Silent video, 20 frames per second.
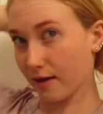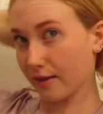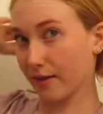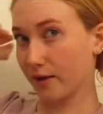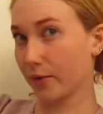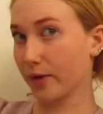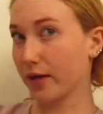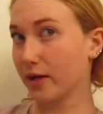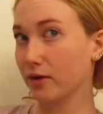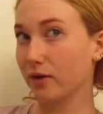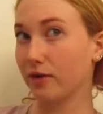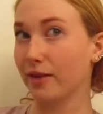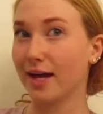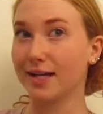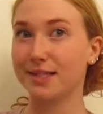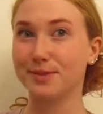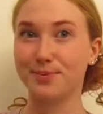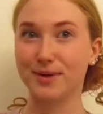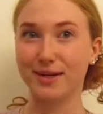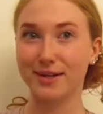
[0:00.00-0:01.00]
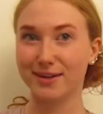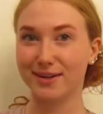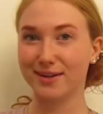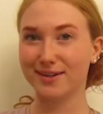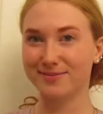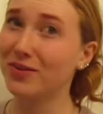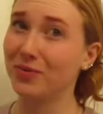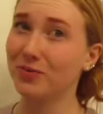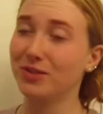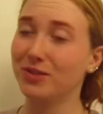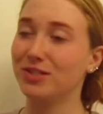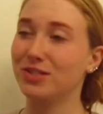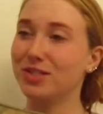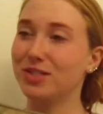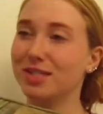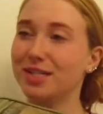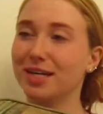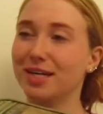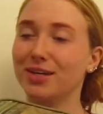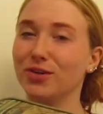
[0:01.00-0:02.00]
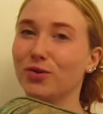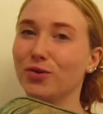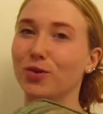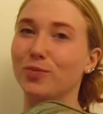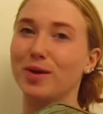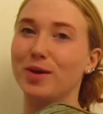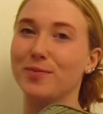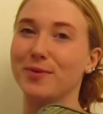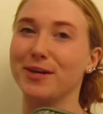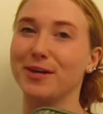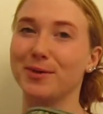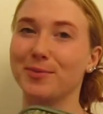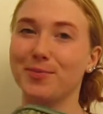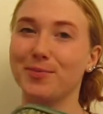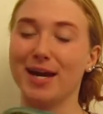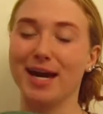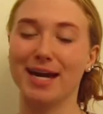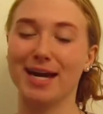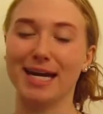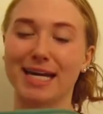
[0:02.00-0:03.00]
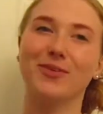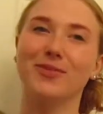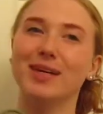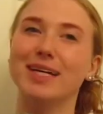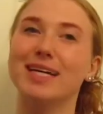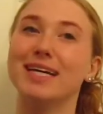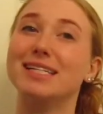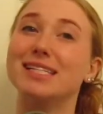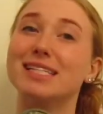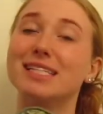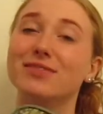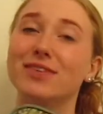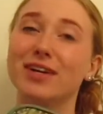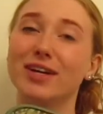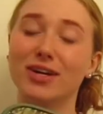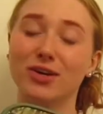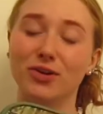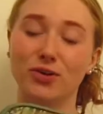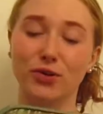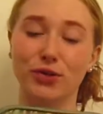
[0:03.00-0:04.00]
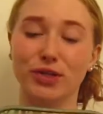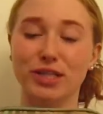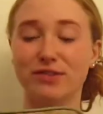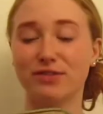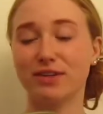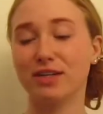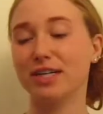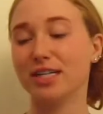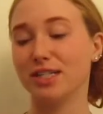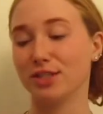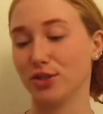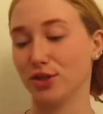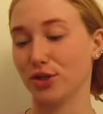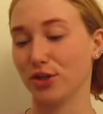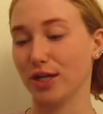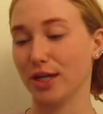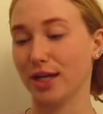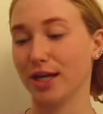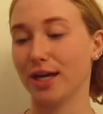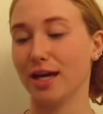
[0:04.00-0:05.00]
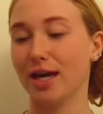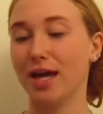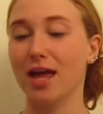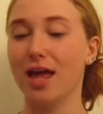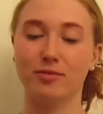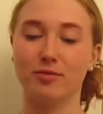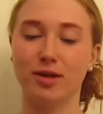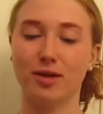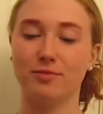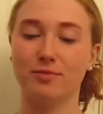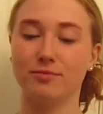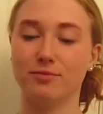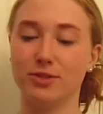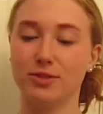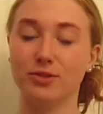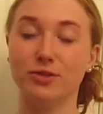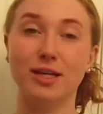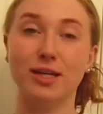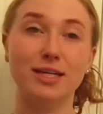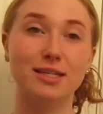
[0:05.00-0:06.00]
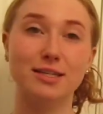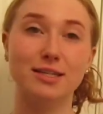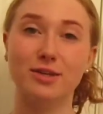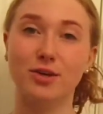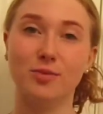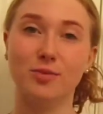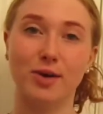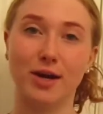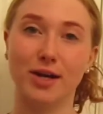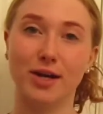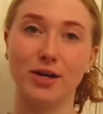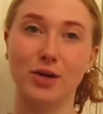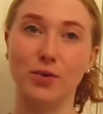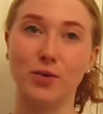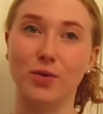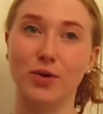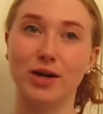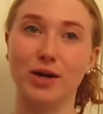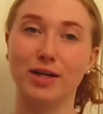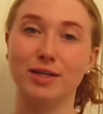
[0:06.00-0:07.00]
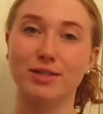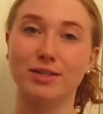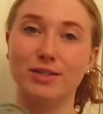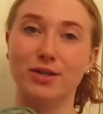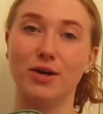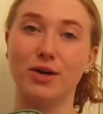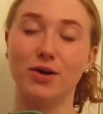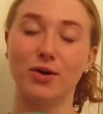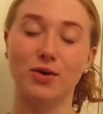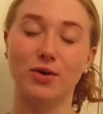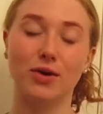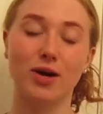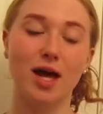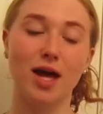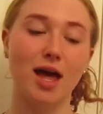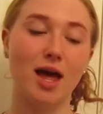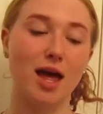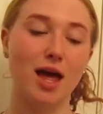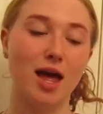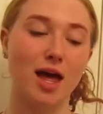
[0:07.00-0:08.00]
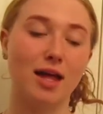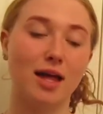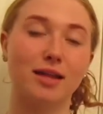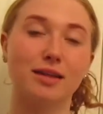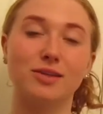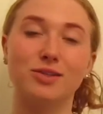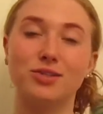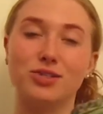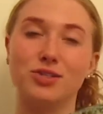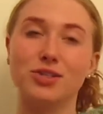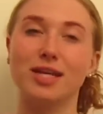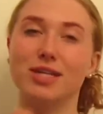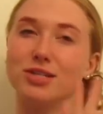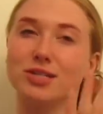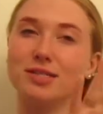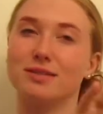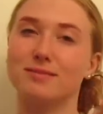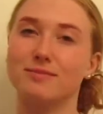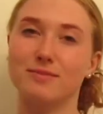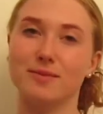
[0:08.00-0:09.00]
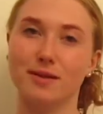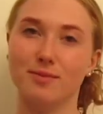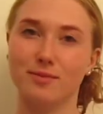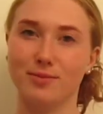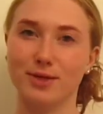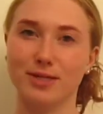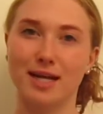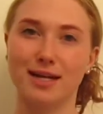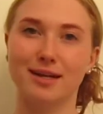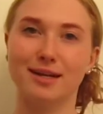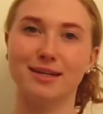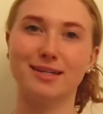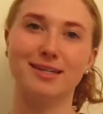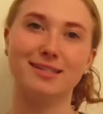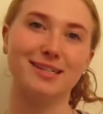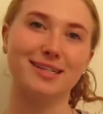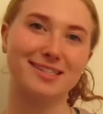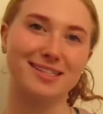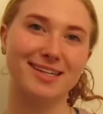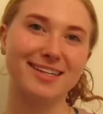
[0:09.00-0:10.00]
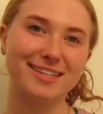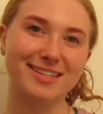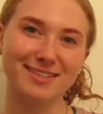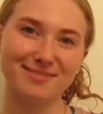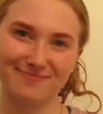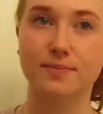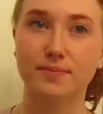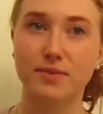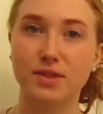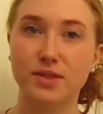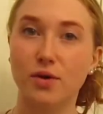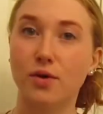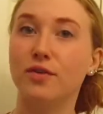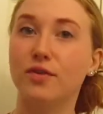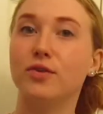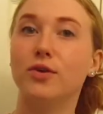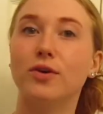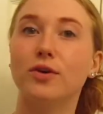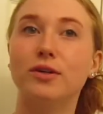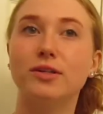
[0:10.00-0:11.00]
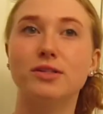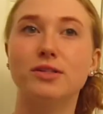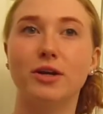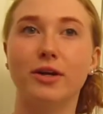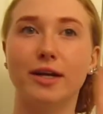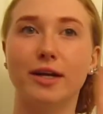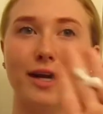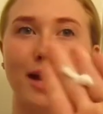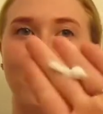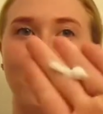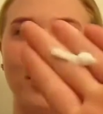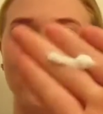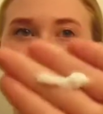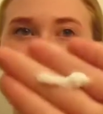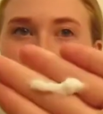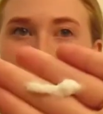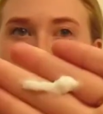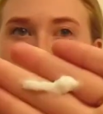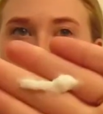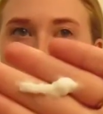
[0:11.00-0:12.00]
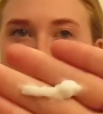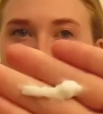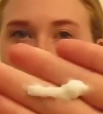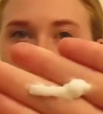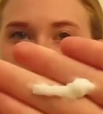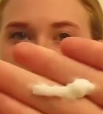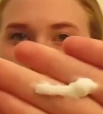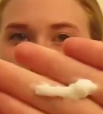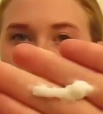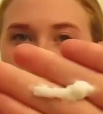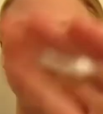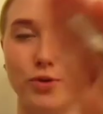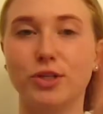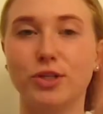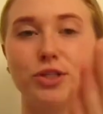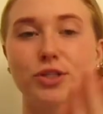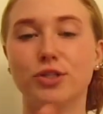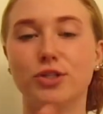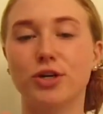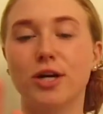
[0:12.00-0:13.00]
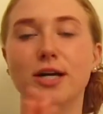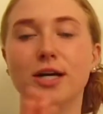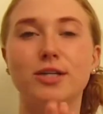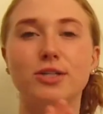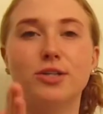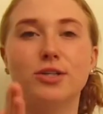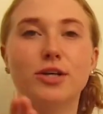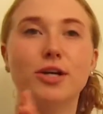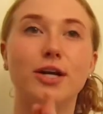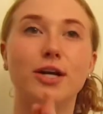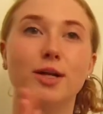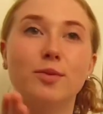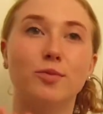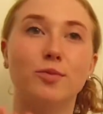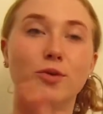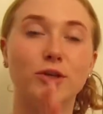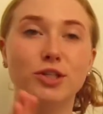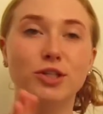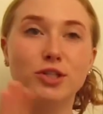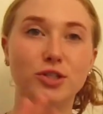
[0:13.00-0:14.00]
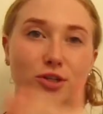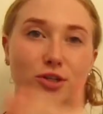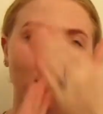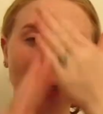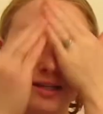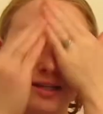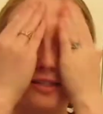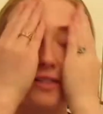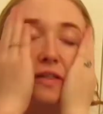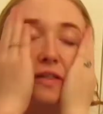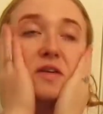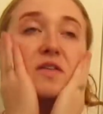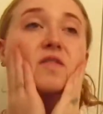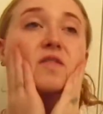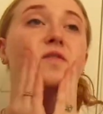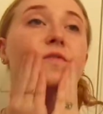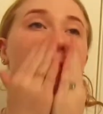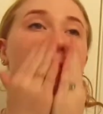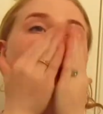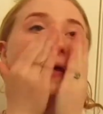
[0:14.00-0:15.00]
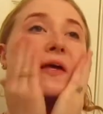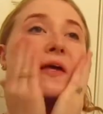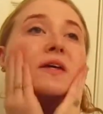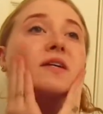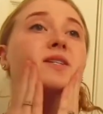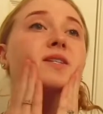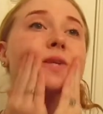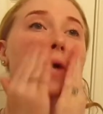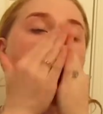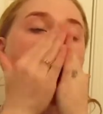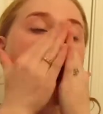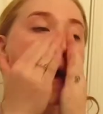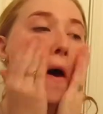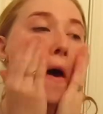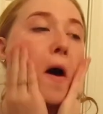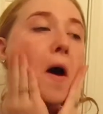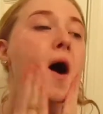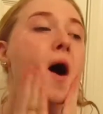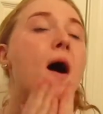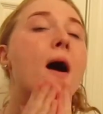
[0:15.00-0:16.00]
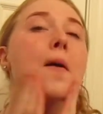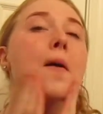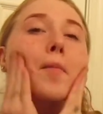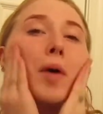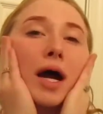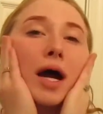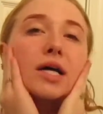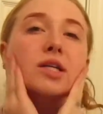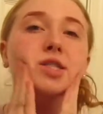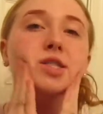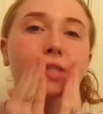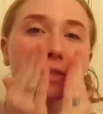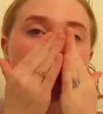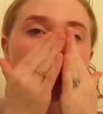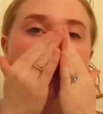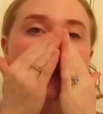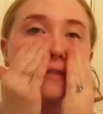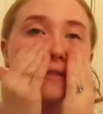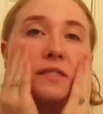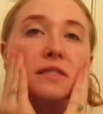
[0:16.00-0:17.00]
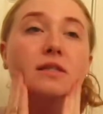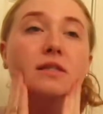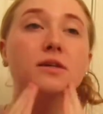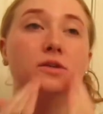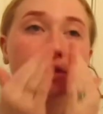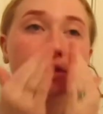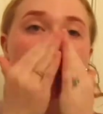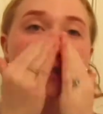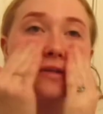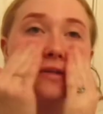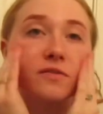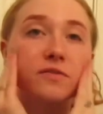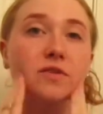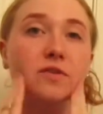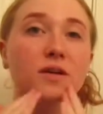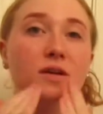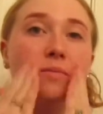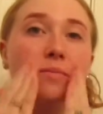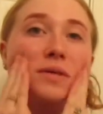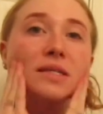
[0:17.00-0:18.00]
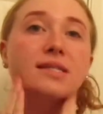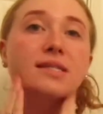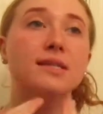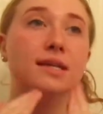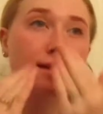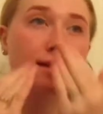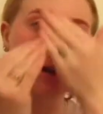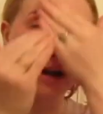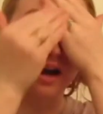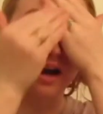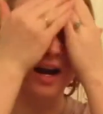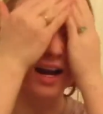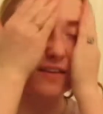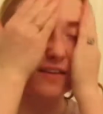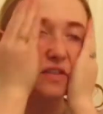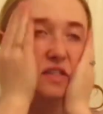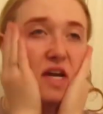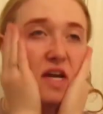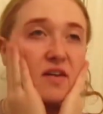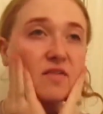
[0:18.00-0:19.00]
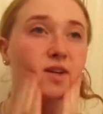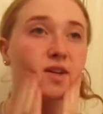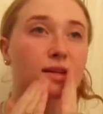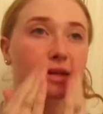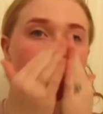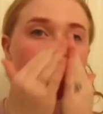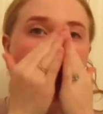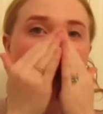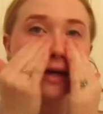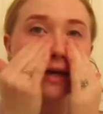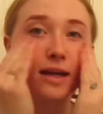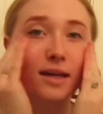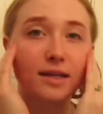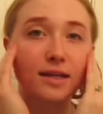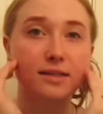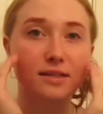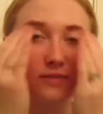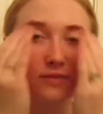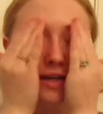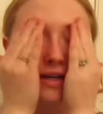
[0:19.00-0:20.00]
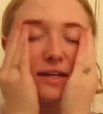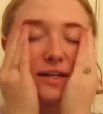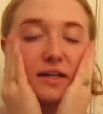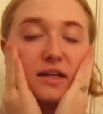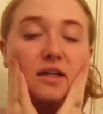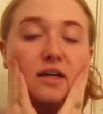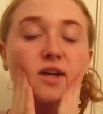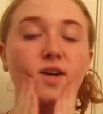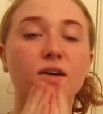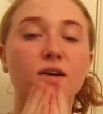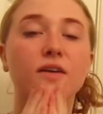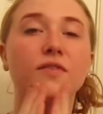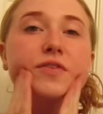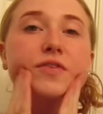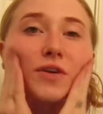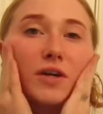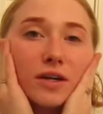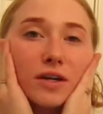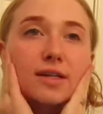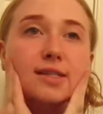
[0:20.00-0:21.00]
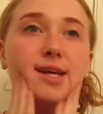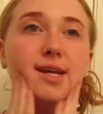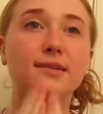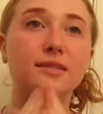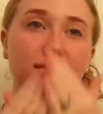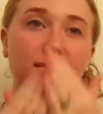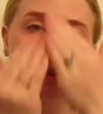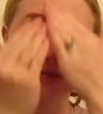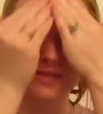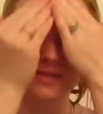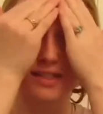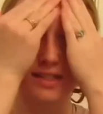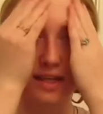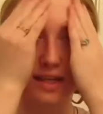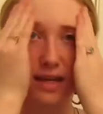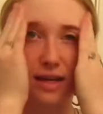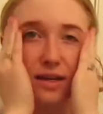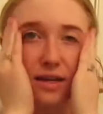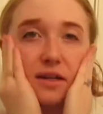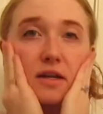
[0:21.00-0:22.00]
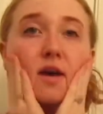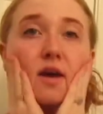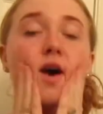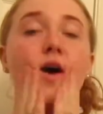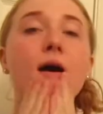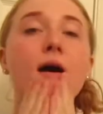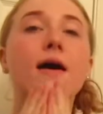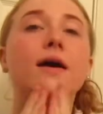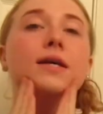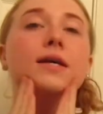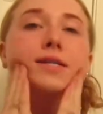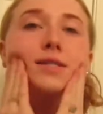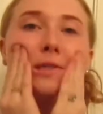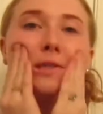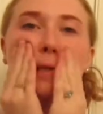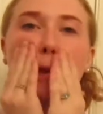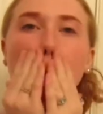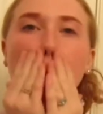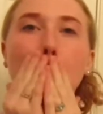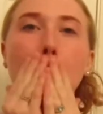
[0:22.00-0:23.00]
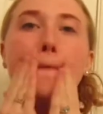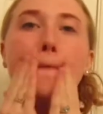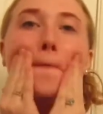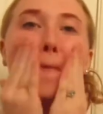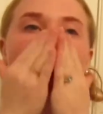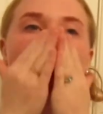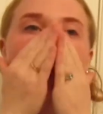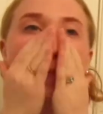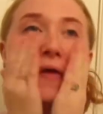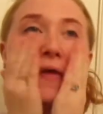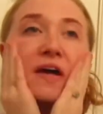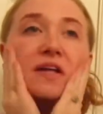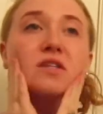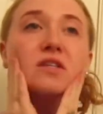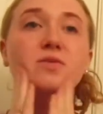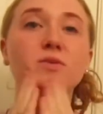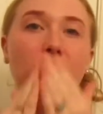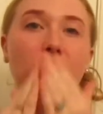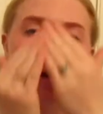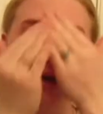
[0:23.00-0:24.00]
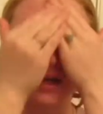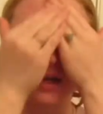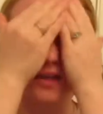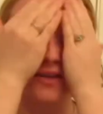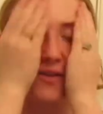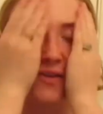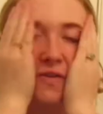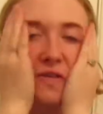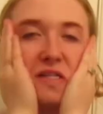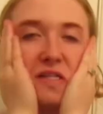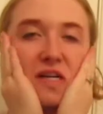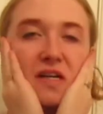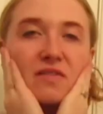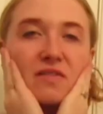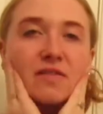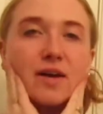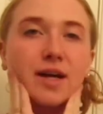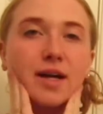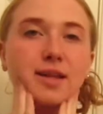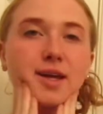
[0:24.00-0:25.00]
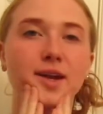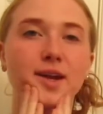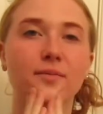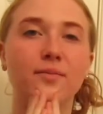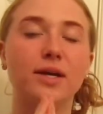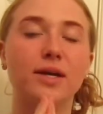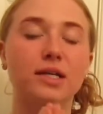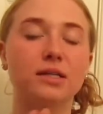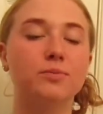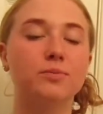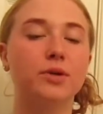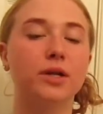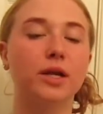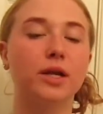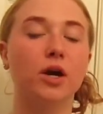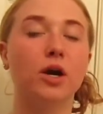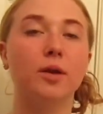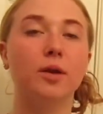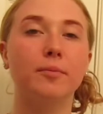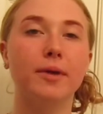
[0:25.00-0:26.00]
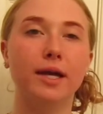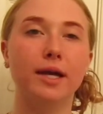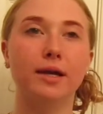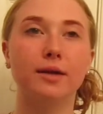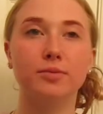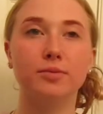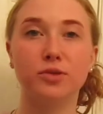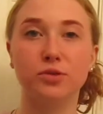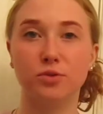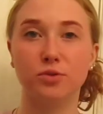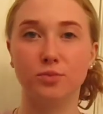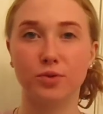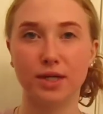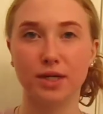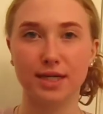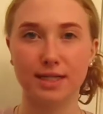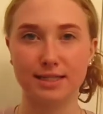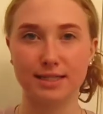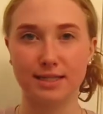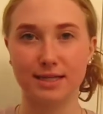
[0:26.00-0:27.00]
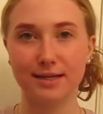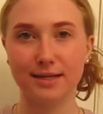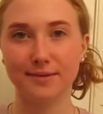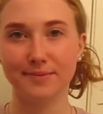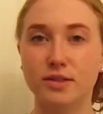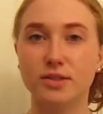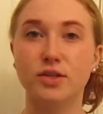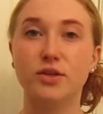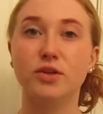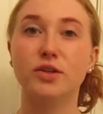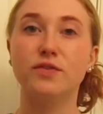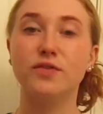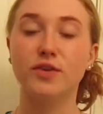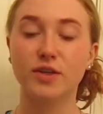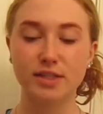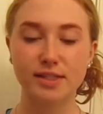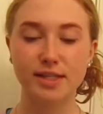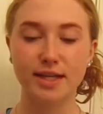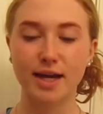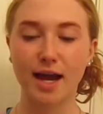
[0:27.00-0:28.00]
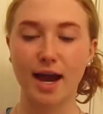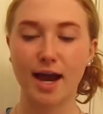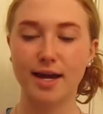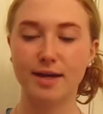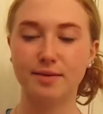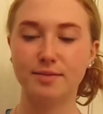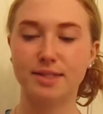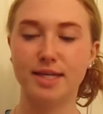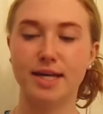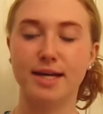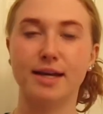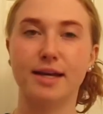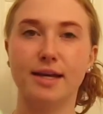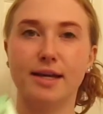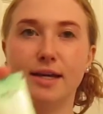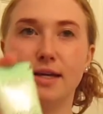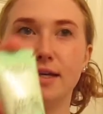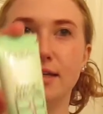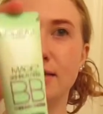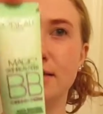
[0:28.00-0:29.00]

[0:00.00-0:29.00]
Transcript: there we go. That's better. Can we just ignore my makeup bag? Because it's very old, it's very dirty. I'm too lazy to go buy a new one, so let's just pretend that doesn't exist. So of course, starting out, you're going to want to take some moisturizer and moisturize your face. I just use this lotion from St. Ives. I really like it. It's very good for sensitive skin. So that's what I use, and I find that it makes putting on makeup super easy. So the first thing I am taking is